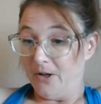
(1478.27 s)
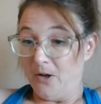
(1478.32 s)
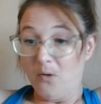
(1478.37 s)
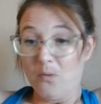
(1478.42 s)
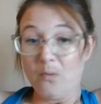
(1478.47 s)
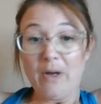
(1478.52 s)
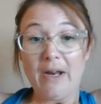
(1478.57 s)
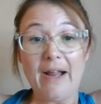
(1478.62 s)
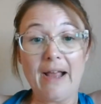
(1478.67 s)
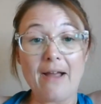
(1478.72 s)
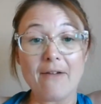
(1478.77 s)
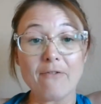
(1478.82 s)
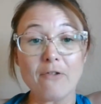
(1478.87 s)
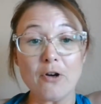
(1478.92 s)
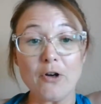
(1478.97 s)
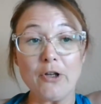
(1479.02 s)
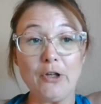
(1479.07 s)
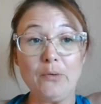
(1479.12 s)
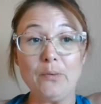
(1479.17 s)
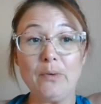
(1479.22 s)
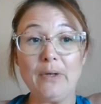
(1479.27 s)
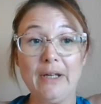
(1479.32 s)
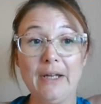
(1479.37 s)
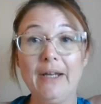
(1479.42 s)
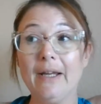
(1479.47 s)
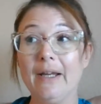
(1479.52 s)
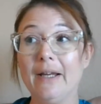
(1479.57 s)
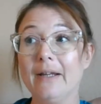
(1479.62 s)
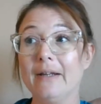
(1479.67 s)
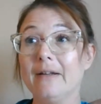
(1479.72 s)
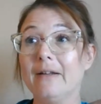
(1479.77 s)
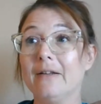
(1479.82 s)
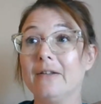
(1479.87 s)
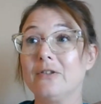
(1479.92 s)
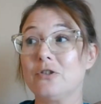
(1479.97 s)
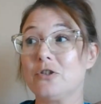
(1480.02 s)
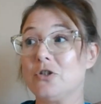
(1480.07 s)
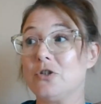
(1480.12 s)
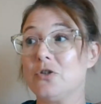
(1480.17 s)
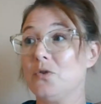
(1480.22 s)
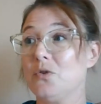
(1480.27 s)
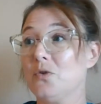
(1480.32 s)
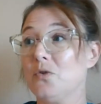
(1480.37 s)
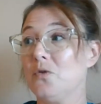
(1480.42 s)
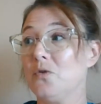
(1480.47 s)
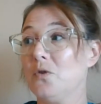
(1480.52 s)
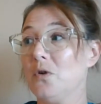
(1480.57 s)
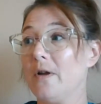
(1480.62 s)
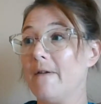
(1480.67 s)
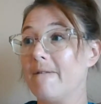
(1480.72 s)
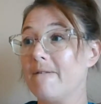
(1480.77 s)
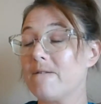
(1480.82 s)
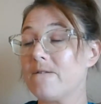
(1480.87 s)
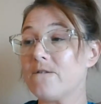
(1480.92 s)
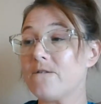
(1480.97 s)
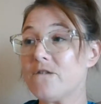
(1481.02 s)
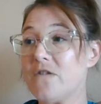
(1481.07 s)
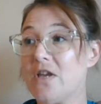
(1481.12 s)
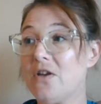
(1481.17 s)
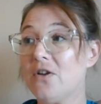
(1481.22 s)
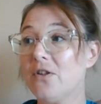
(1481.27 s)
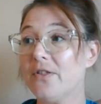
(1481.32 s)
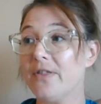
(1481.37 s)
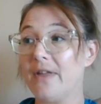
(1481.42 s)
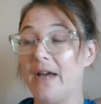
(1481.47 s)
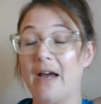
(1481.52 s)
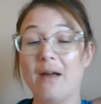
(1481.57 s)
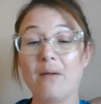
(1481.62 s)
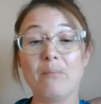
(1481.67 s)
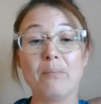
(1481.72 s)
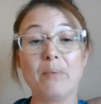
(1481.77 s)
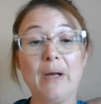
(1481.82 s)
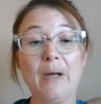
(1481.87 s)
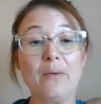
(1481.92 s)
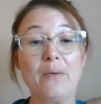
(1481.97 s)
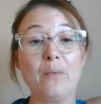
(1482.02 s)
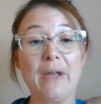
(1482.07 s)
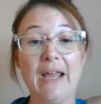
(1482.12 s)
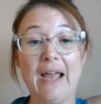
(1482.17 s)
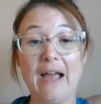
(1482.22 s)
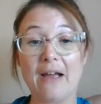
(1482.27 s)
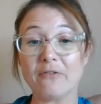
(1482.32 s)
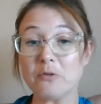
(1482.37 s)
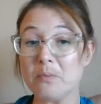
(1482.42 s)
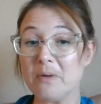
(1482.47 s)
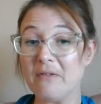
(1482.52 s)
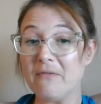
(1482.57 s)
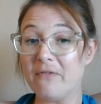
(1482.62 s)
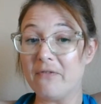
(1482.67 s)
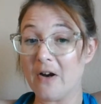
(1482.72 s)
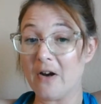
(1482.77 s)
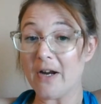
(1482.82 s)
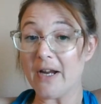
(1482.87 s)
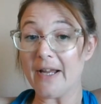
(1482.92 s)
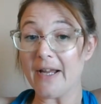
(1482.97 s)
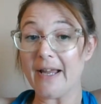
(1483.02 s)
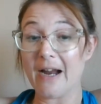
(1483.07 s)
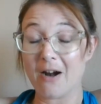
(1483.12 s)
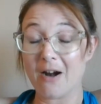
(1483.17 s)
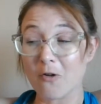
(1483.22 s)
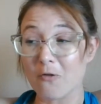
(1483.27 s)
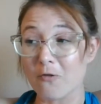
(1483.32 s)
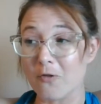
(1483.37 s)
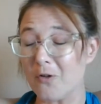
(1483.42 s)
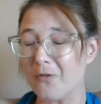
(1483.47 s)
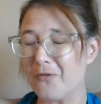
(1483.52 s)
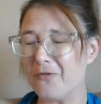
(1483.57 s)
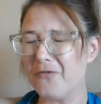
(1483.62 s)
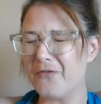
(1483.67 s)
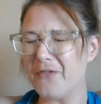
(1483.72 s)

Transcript: Whatever you need to feel that. But we have to be very careful